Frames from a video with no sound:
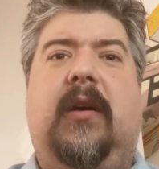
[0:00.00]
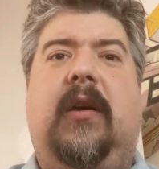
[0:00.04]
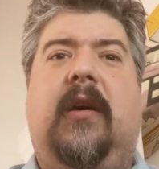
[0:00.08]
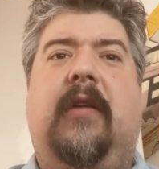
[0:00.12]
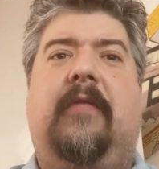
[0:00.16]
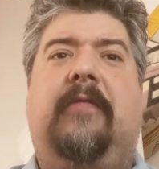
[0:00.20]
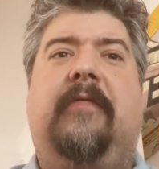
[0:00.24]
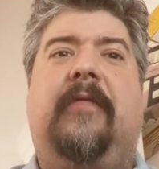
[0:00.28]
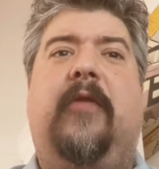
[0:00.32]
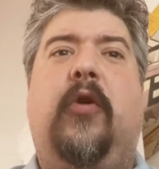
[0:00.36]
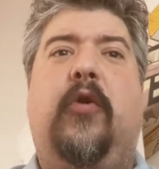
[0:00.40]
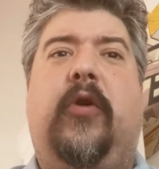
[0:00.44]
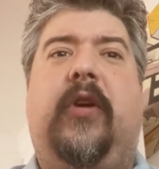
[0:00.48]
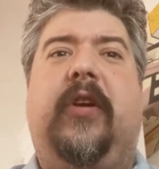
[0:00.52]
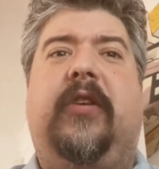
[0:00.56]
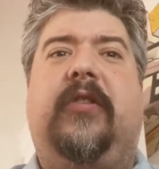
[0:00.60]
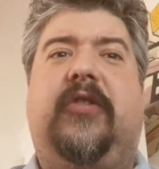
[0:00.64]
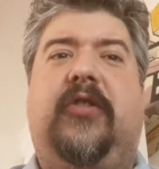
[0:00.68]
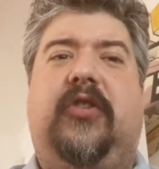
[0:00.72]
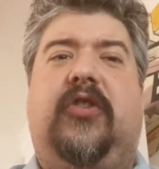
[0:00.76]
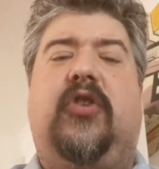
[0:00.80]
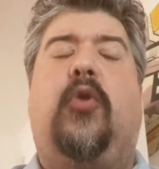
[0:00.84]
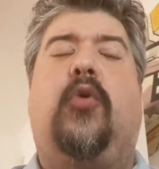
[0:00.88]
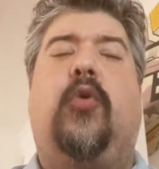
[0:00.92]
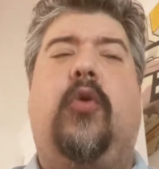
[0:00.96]
a
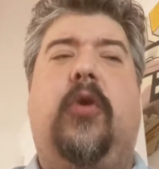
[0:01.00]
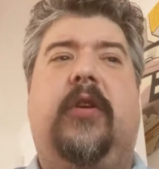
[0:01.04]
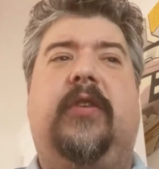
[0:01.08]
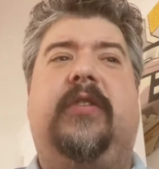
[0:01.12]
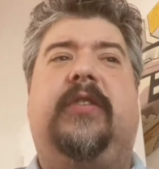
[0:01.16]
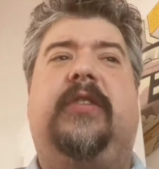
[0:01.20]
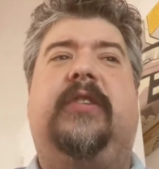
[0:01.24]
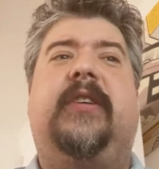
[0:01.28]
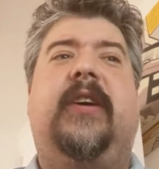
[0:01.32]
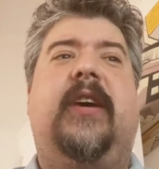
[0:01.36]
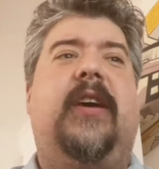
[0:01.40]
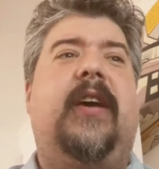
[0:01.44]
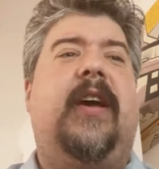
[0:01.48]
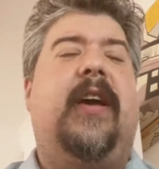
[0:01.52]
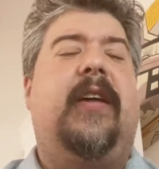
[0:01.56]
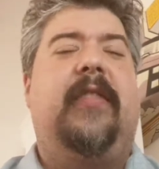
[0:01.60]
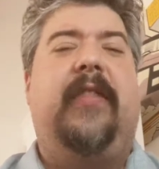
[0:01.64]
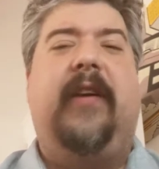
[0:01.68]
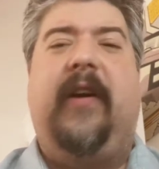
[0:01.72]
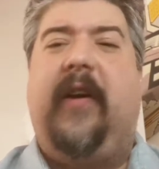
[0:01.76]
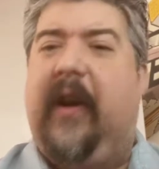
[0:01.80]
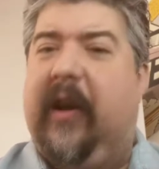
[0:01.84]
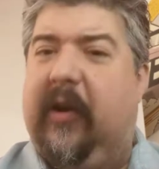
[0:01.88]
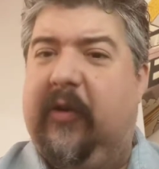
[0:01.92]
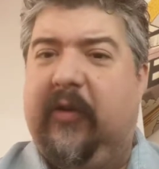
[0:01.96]
focus towards
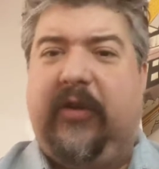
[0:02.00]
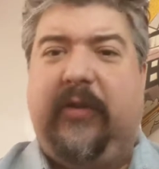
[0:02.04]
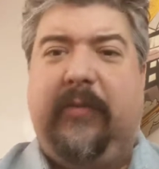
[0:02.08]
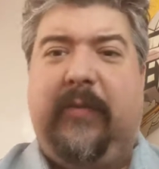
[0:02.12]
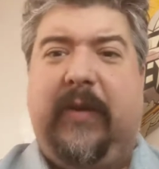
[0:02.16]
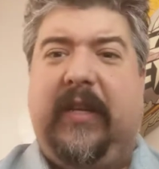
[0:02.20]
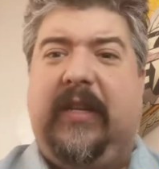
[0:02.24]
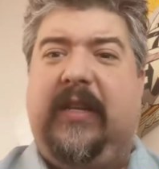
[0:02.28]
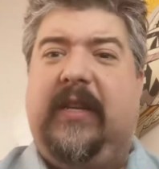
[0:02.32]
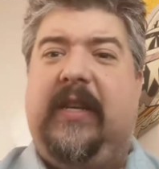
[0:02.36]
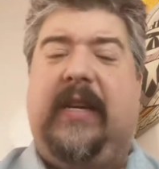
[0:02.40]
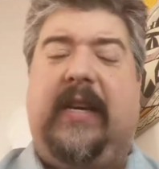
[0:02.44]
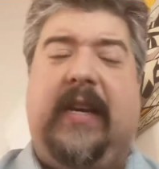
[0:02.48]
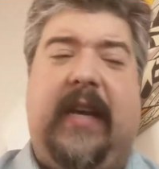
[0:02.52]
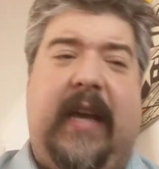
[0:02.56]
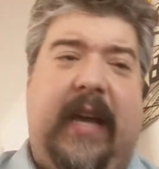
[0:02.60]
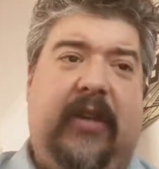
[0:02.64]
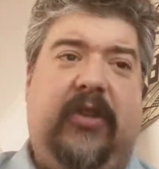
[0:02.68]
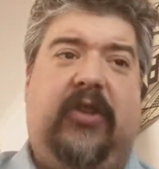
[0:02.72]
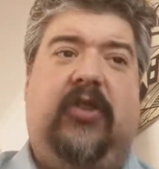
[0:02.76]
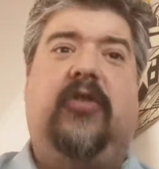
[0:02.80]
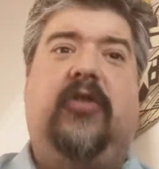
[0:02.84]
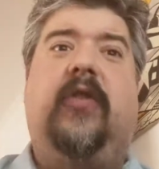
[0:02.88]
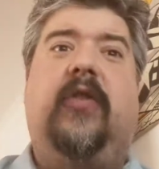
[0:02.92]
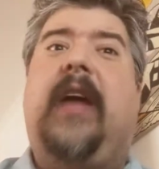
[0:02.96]
their LGBT
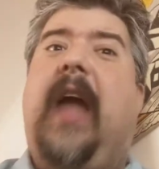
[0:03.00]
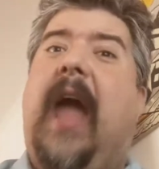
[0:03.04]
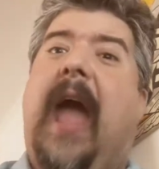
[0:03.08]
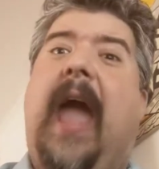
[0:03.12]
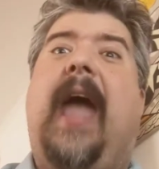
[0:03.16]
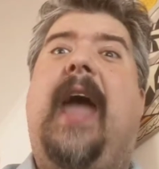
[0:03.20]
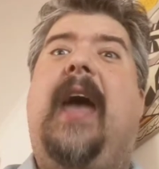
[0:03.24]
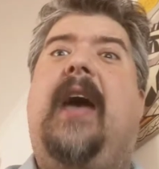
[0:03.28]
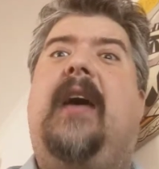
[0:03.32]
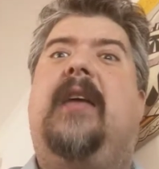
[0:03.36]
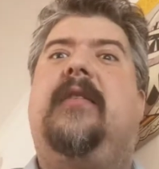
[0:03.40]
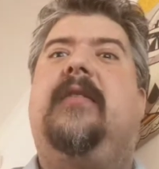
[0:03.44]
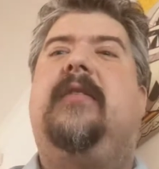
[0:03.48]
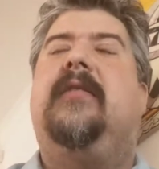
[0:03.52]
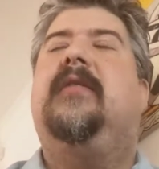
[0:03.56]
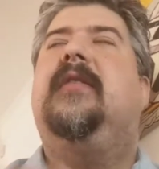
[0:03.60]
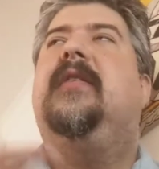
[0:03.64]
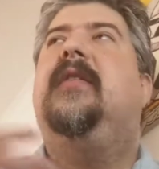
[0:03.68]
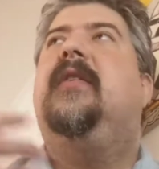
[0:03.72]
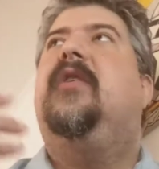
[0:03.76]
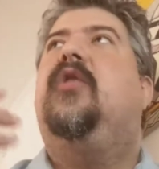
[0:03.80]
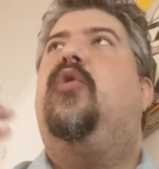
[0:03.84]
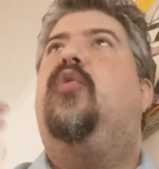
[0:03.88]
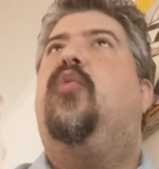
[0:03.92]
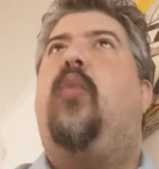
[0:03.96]
history and
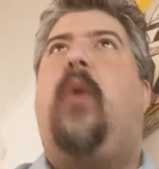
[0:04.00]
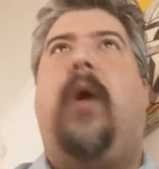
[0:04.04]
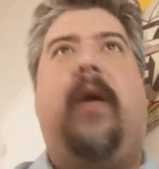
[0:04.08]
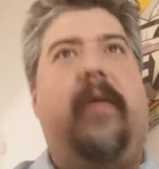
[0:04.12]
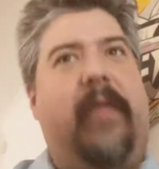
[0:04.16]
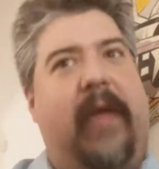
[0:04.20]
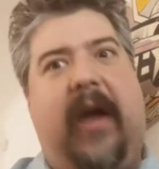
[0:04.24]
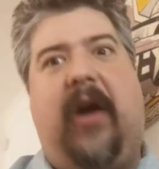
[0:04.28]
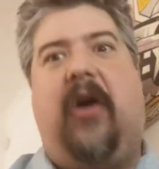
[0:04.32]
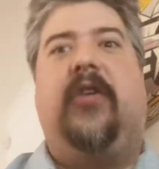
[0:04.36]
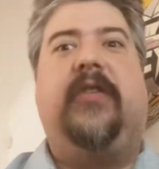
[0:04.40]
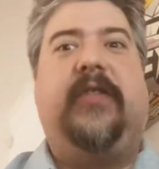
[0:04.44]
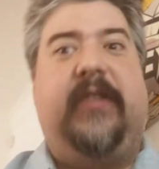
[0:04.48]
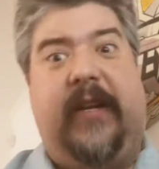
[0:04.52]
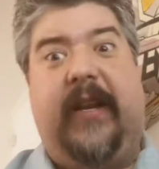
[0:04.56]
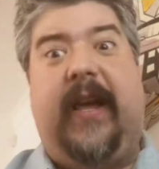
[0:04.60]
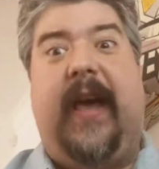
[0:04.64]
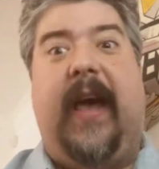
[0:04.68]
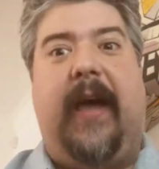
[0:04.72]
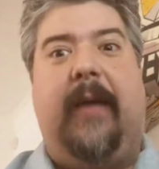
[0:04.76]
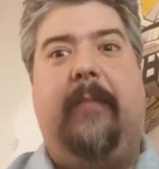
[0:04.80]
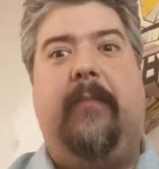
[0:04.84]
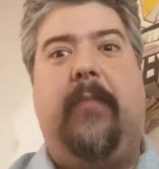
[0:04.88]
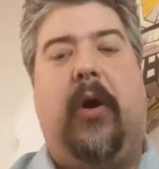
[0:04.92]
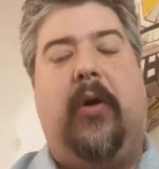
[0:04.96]
where they are
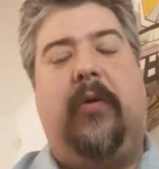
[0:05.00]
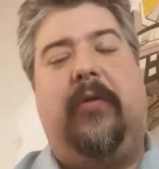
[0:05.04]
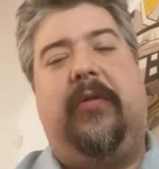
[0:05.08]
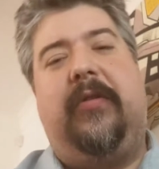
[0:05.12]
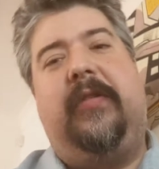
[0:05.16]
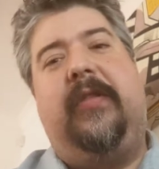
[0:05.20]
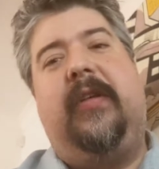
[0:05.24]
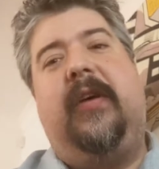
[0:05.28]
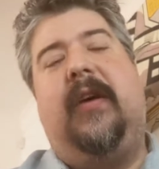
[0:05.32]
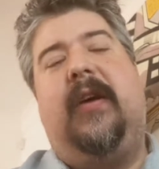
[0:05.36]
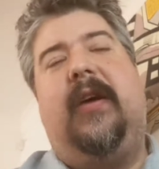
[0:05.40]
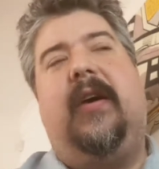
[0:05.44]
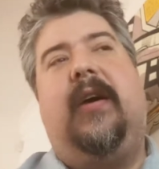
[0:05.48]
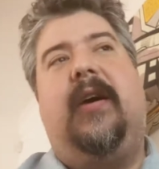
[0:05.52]
today, both.